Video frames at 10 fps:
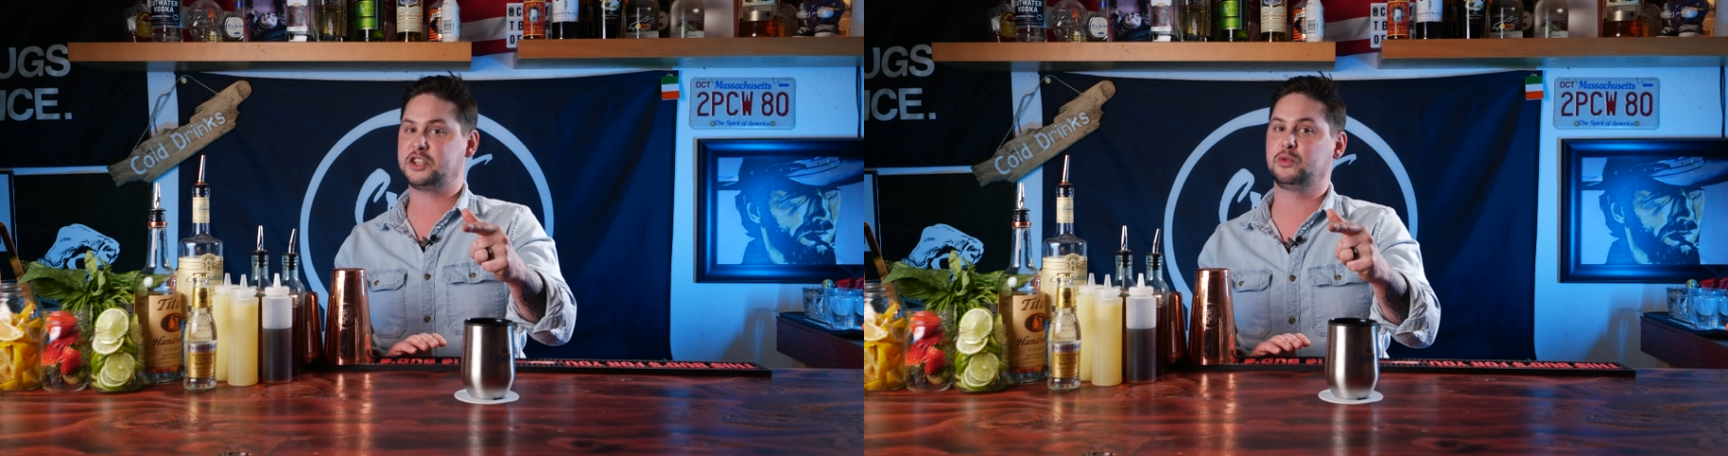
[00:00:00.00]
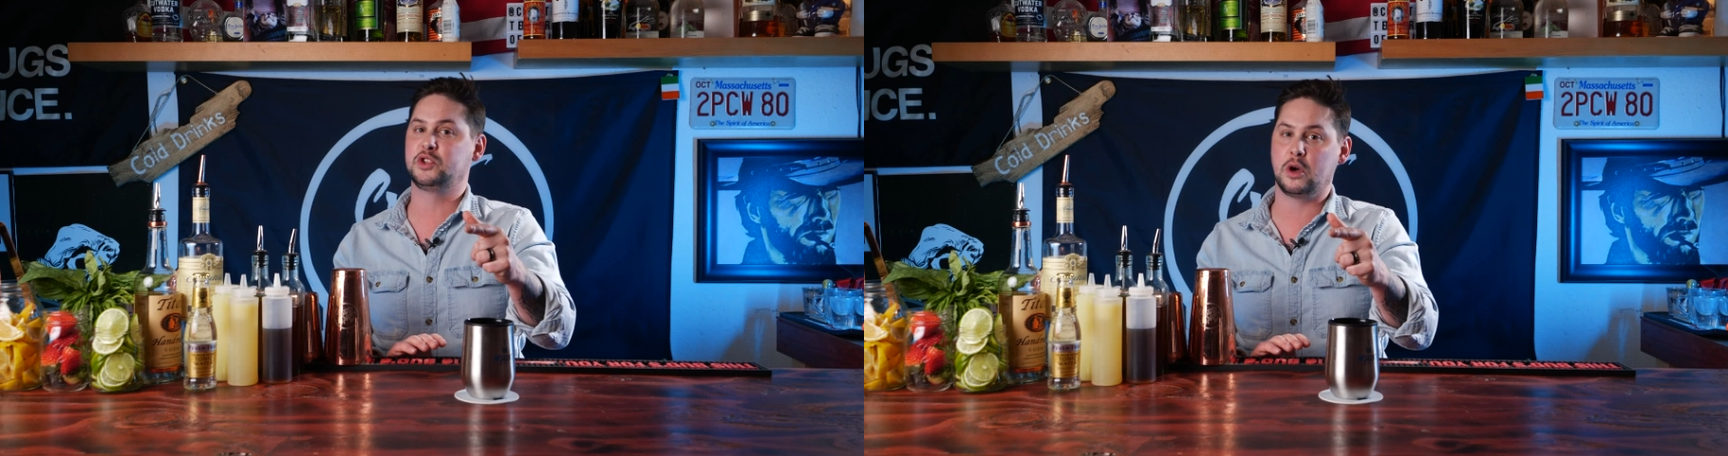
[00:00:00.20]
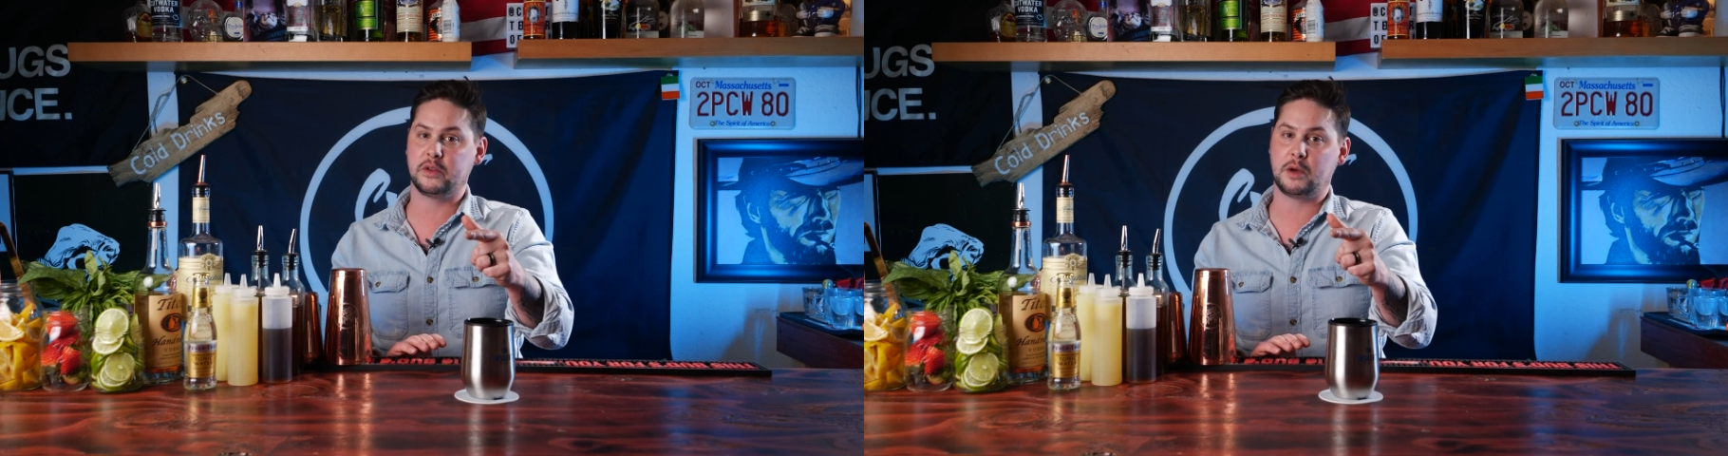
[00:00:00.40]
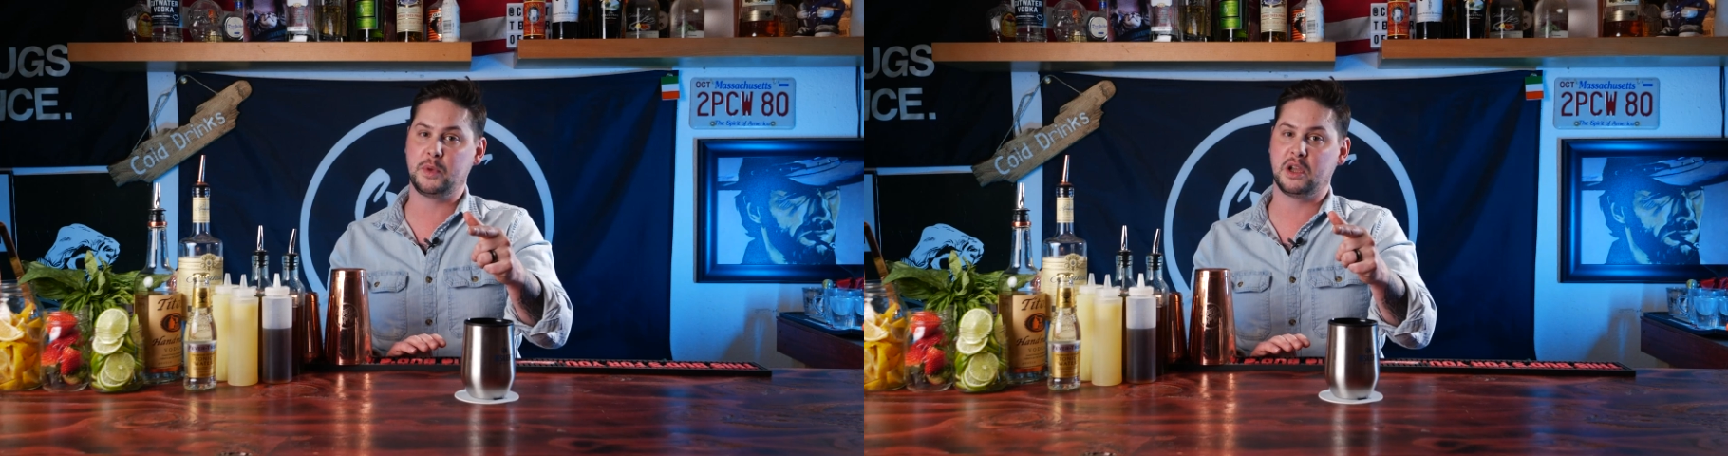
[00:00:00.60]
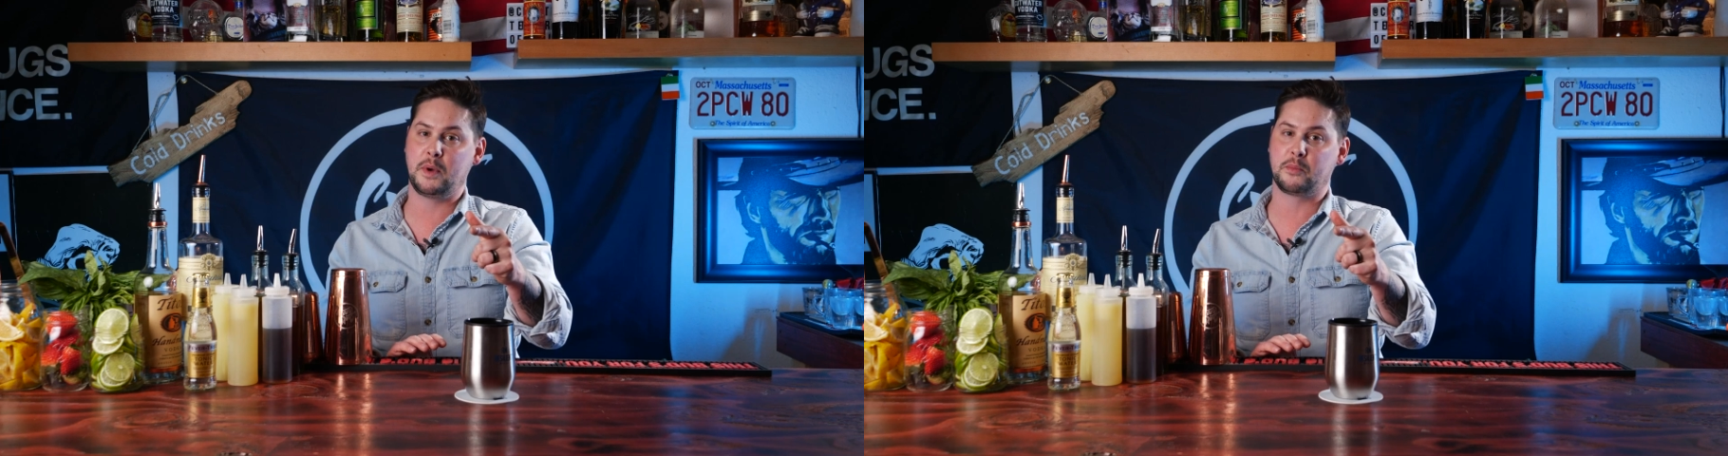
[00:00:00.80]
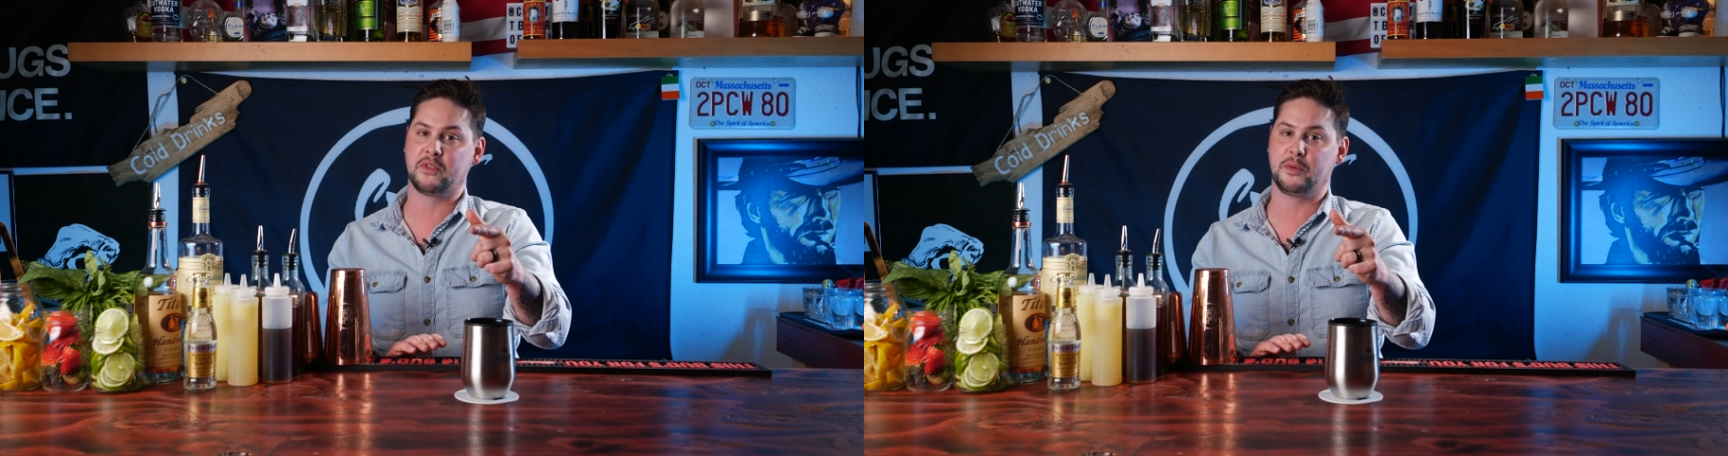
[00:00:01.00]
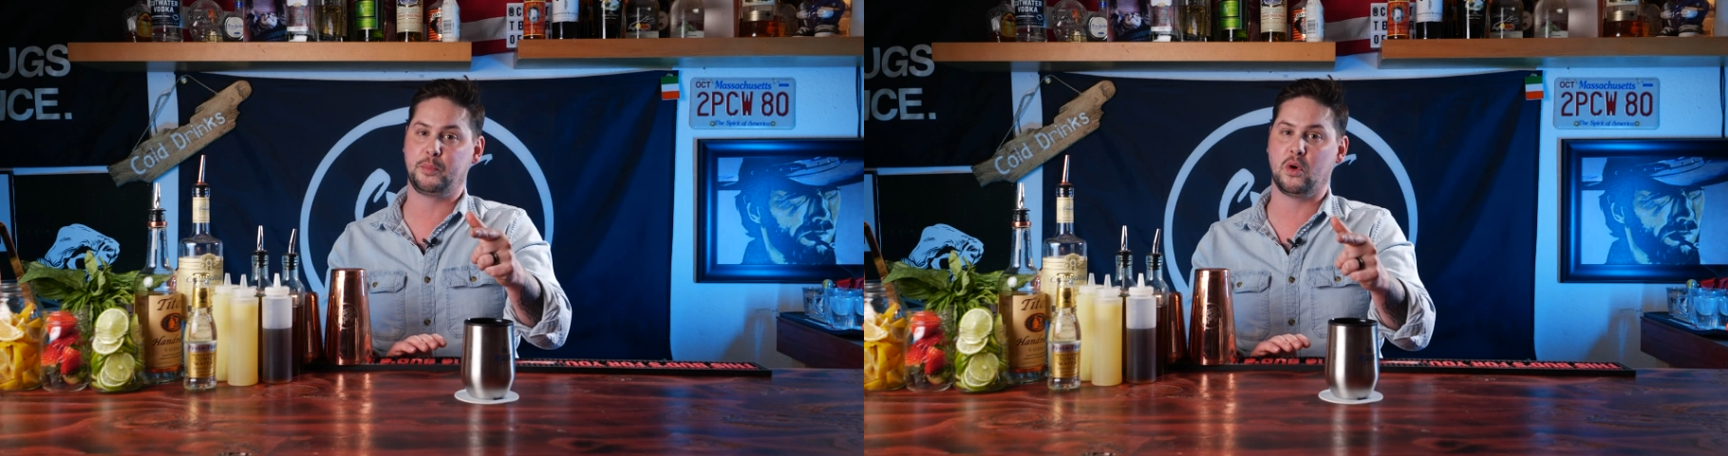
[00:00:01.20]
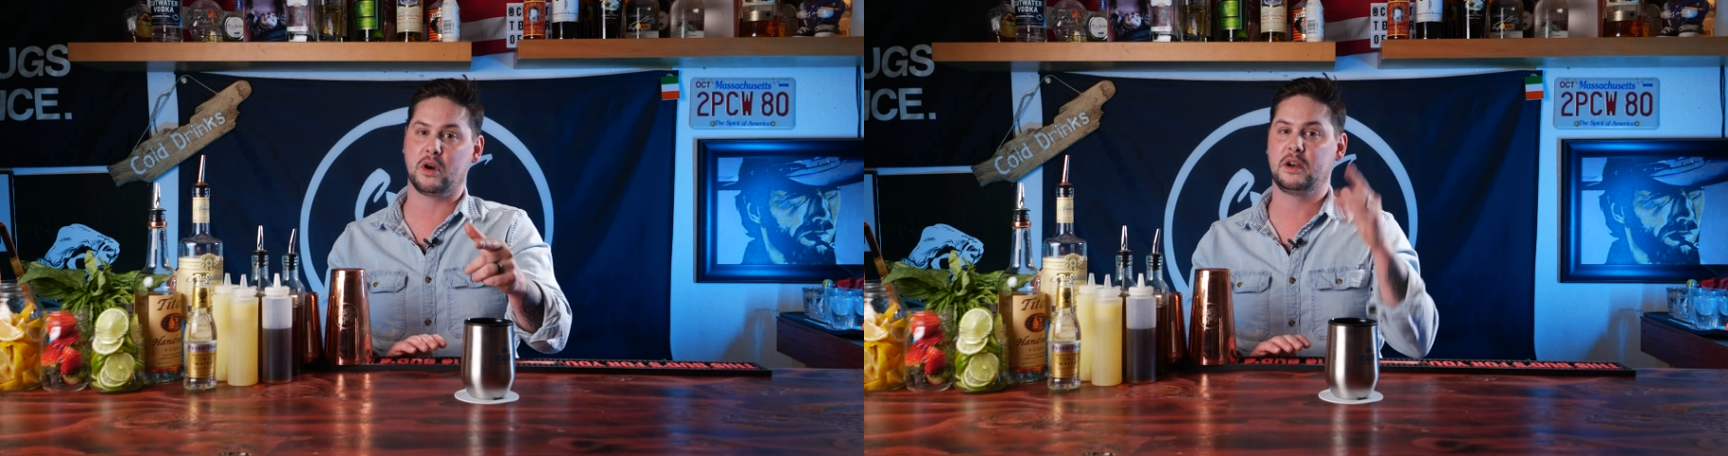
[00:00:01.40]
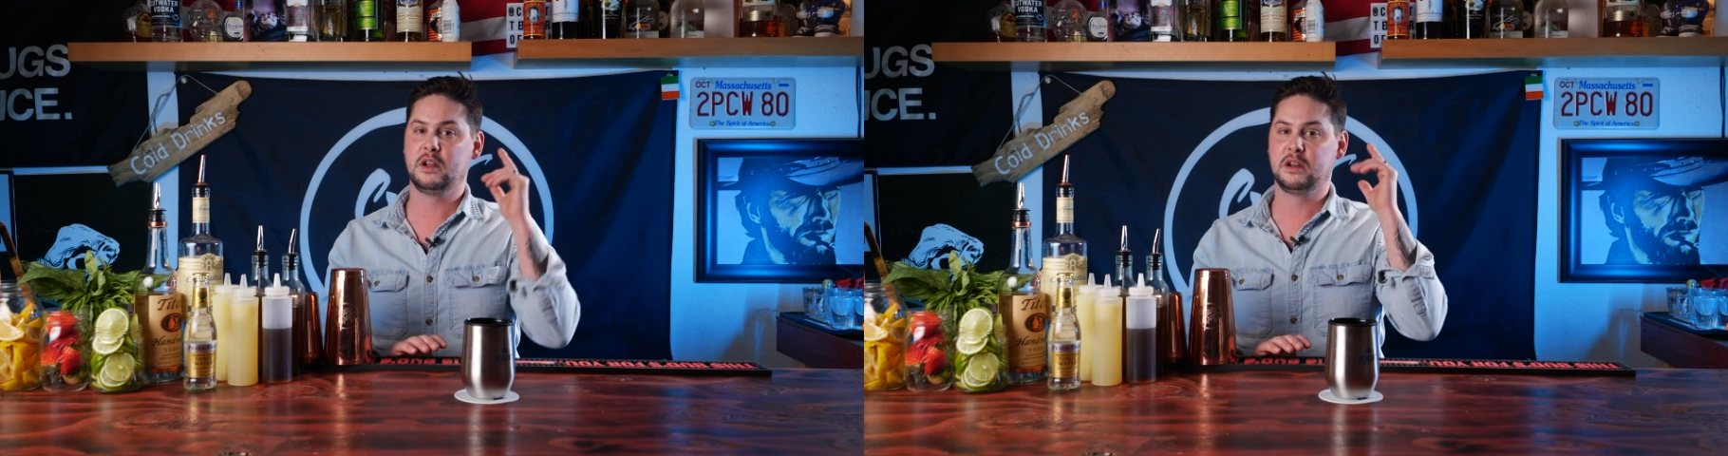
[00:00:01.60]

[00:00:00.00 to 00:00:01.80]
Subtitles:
to enjoy without being a member of the board.